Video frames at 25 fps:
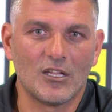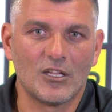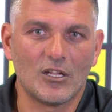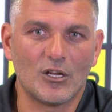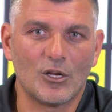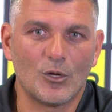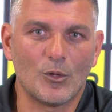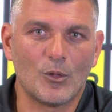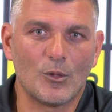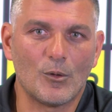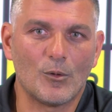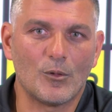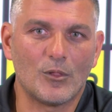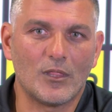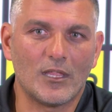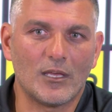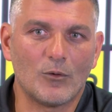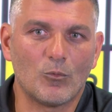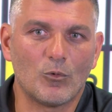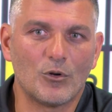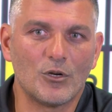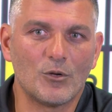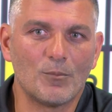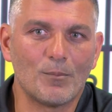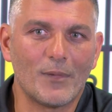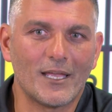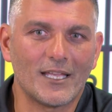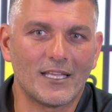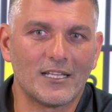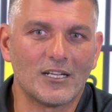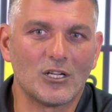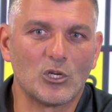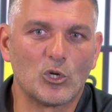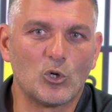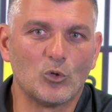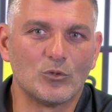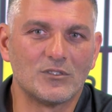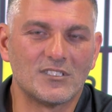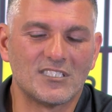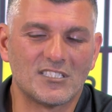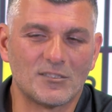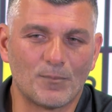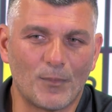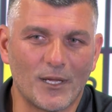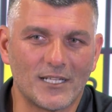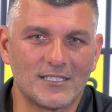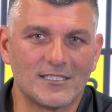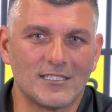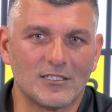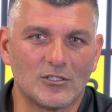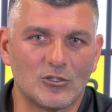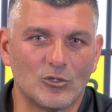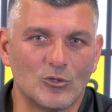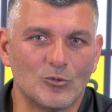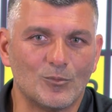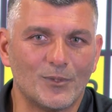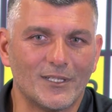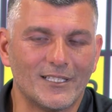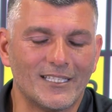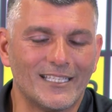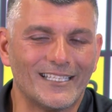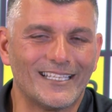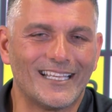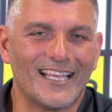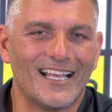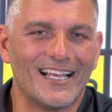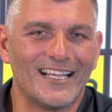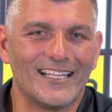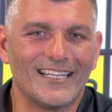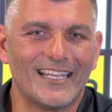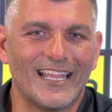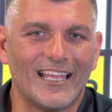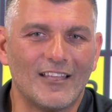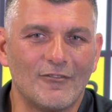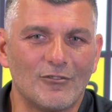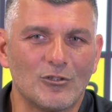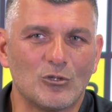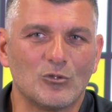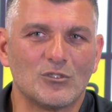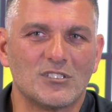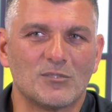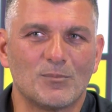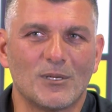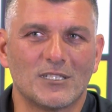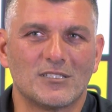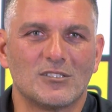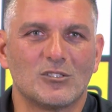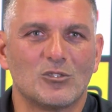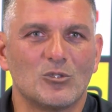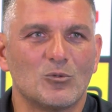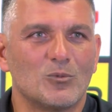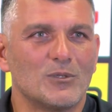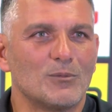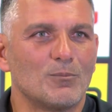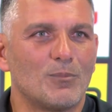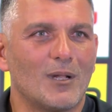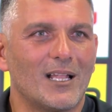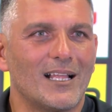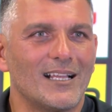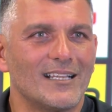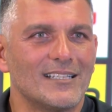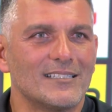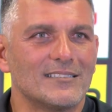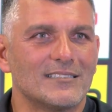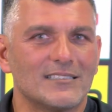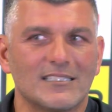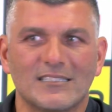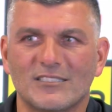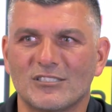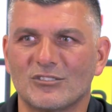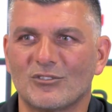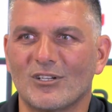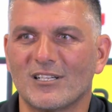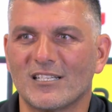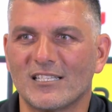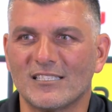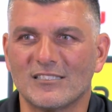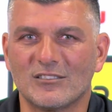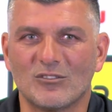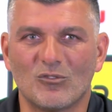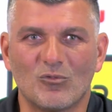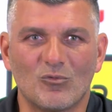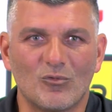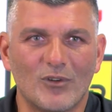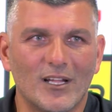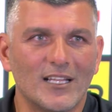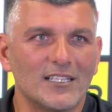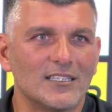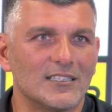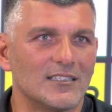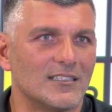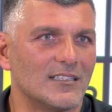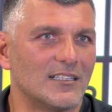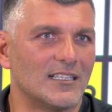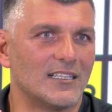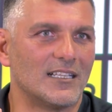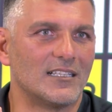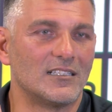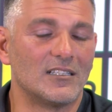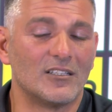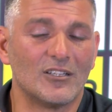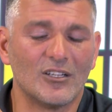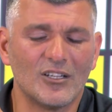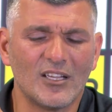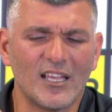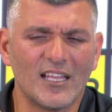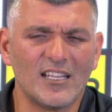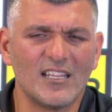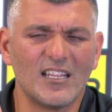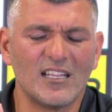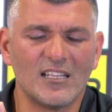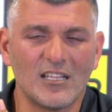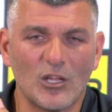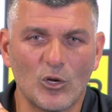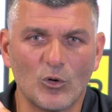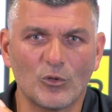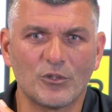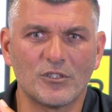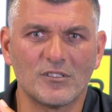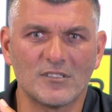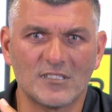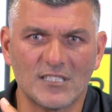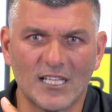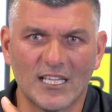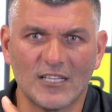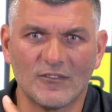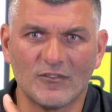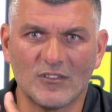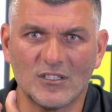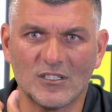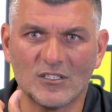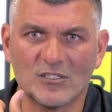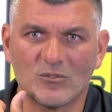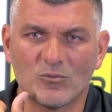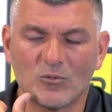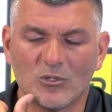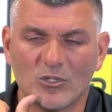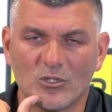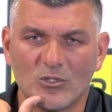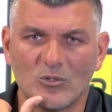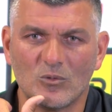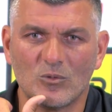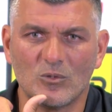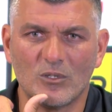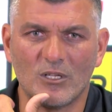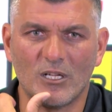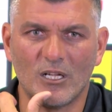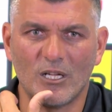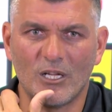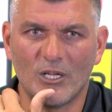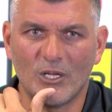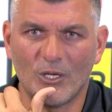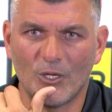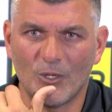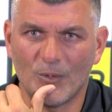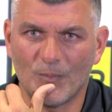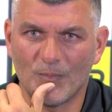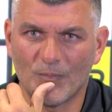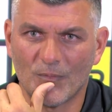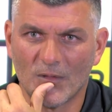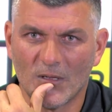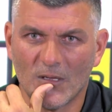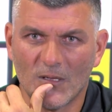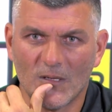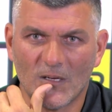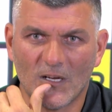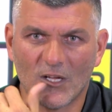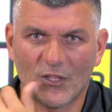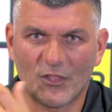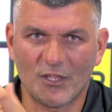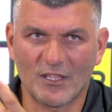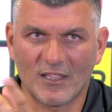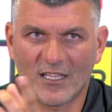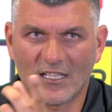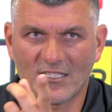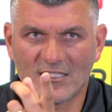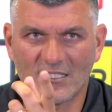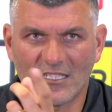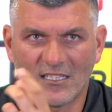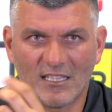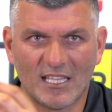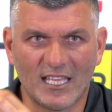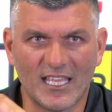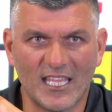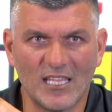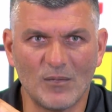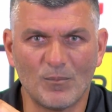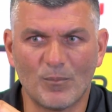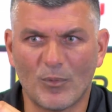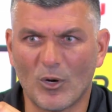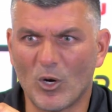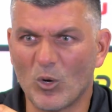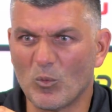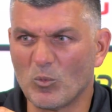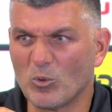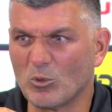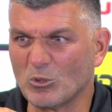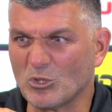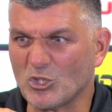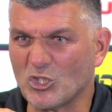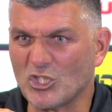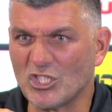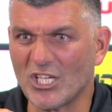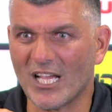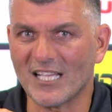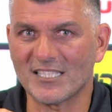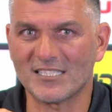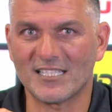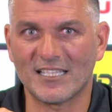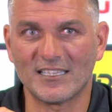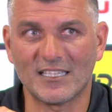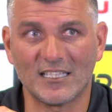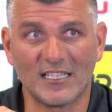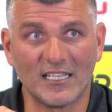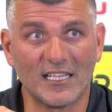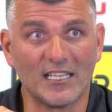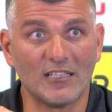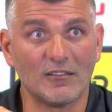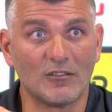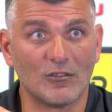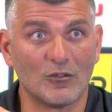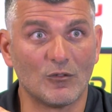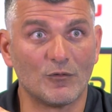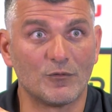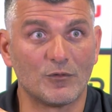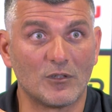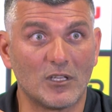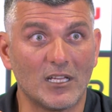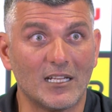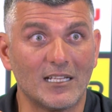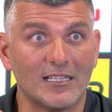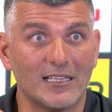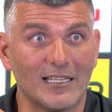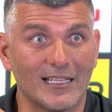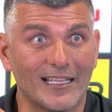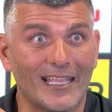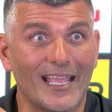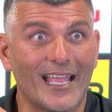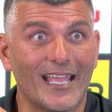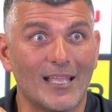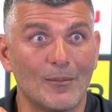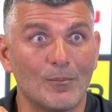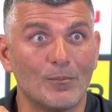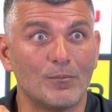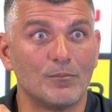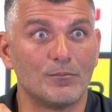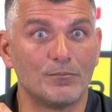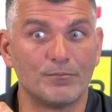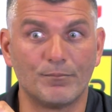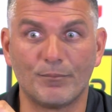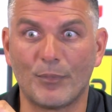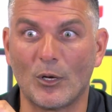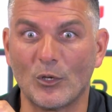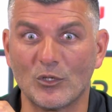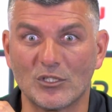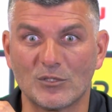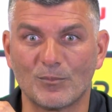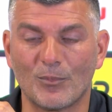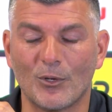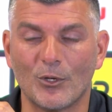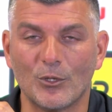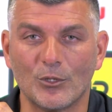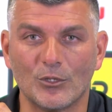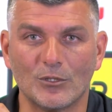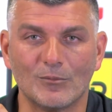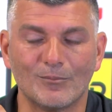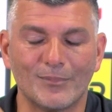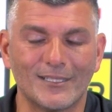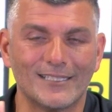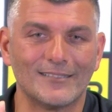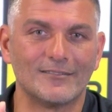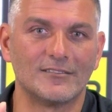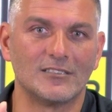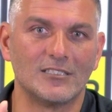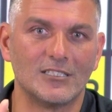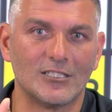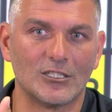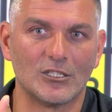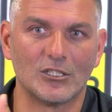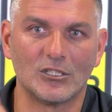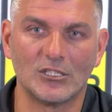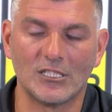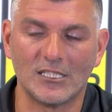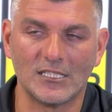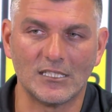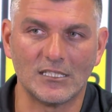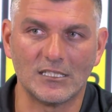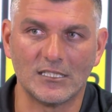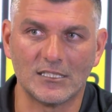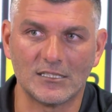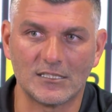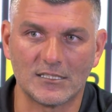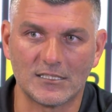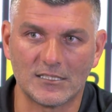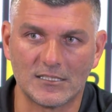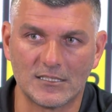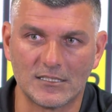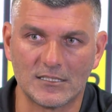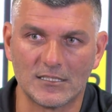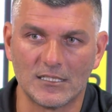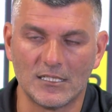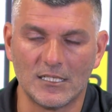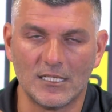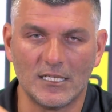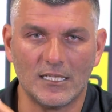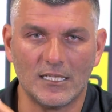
You know, they want to make it a good spectacle, but you can't have a good spectacle when players are struggling to run. And, you know, and health and safety as well. I think they said the heat bulb will just underneath of getting the game postponed. But, you know, it's